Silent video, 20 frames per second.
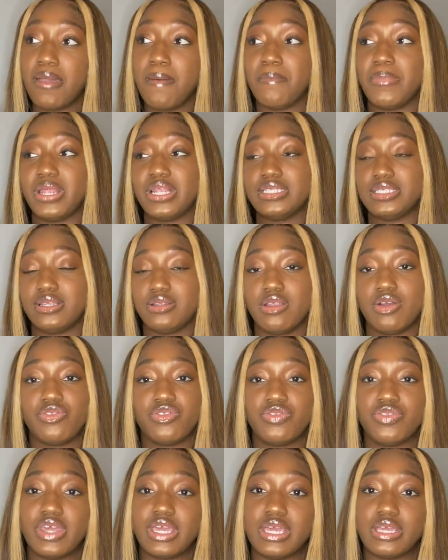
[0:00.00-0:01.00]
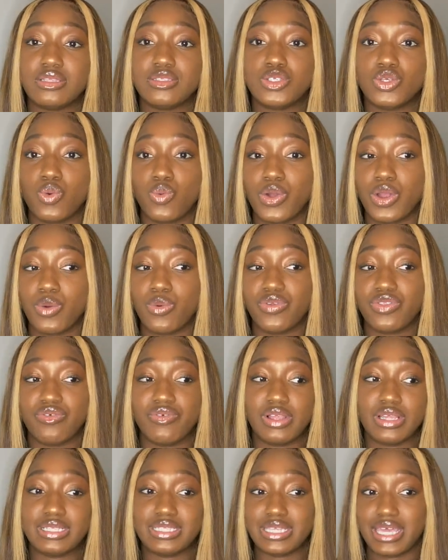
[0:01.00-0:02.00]
but it's another thing to work with a
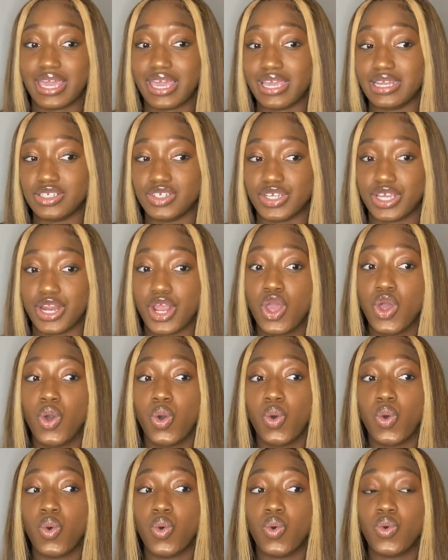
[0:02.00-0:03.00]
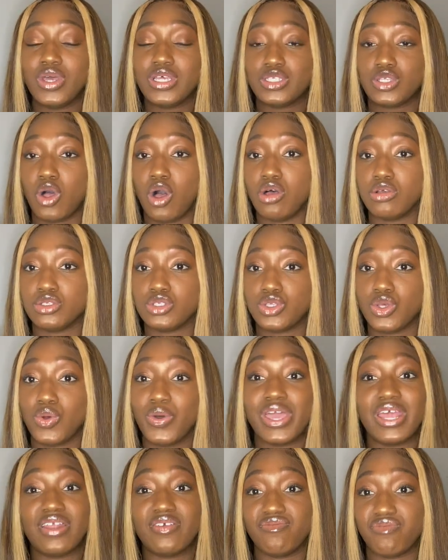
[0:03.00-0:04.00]
real estate agent who is also
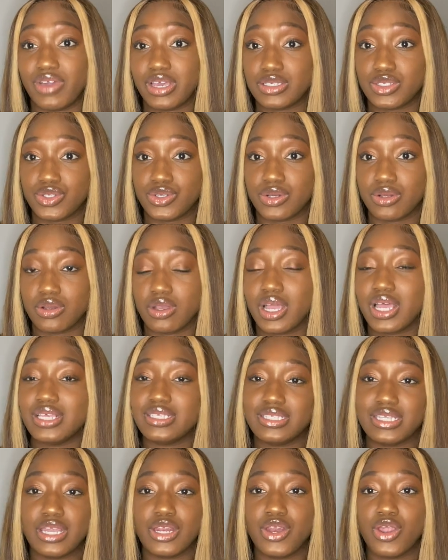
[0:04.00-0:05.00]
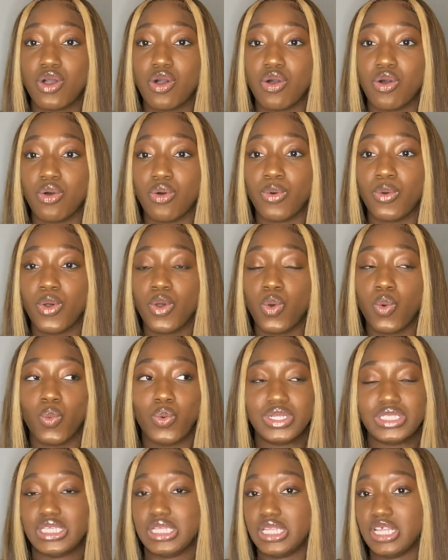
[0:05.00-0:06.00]
an investor, because they know
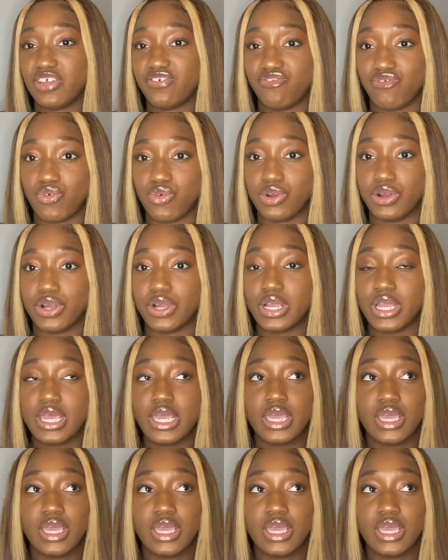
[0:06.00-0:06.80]
what to look for.